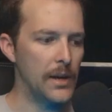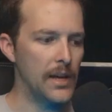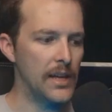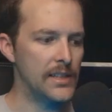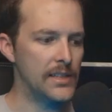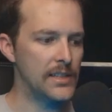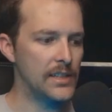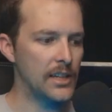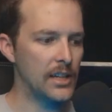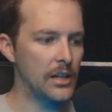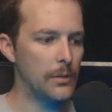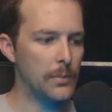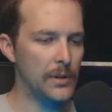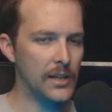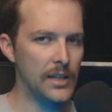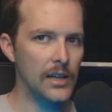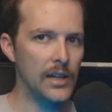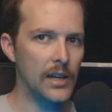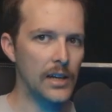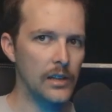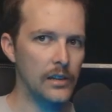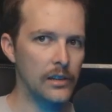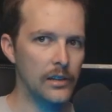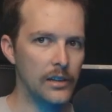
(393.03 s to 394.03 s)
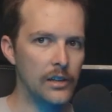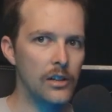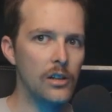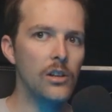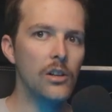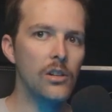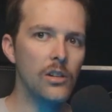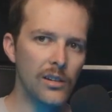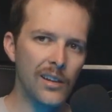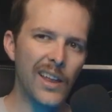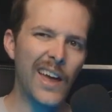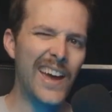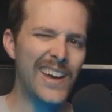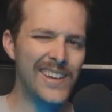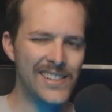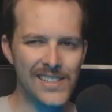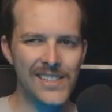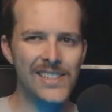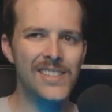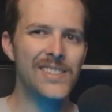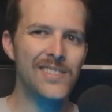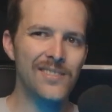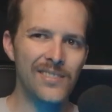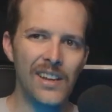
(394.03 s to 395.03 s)
it's going to be a little
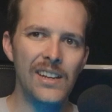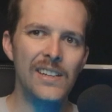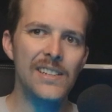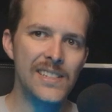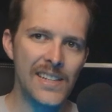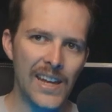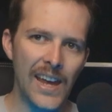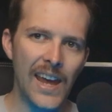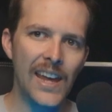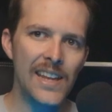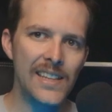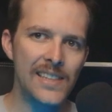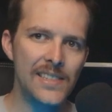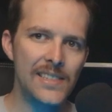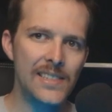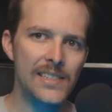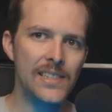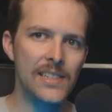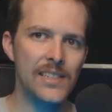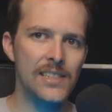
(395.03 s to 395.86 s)
less intense.